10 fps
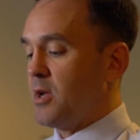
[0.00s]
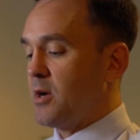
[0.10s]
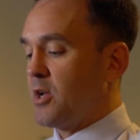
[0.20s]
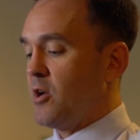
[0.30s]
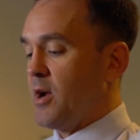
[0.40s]
the
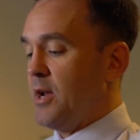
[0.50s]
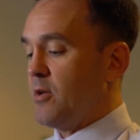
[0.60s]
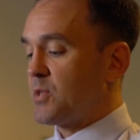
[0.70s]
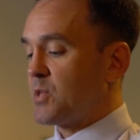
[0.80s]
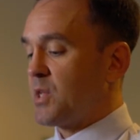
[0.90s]
young
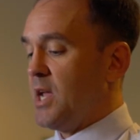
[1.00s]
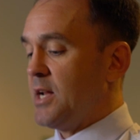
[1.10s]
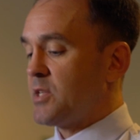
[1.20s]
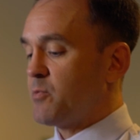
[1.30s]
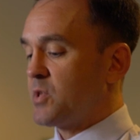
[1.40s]
curate on
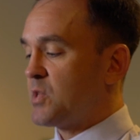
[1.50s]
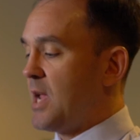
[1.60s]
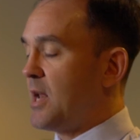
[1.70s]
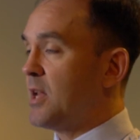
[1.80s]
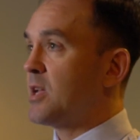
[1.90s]
skates was
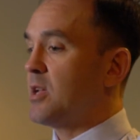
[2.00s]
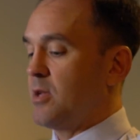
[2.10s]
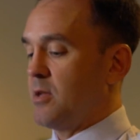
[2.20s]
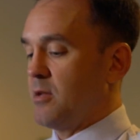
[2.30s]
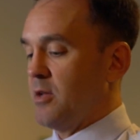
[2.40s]
standing
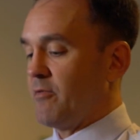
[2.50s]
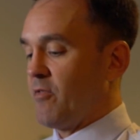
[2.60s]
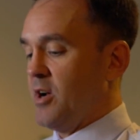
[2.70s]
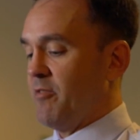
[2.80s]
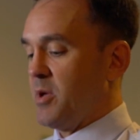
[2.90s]
in
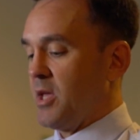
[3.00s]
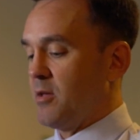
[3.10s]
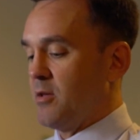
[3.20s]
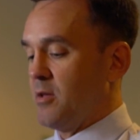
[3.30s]
front of me.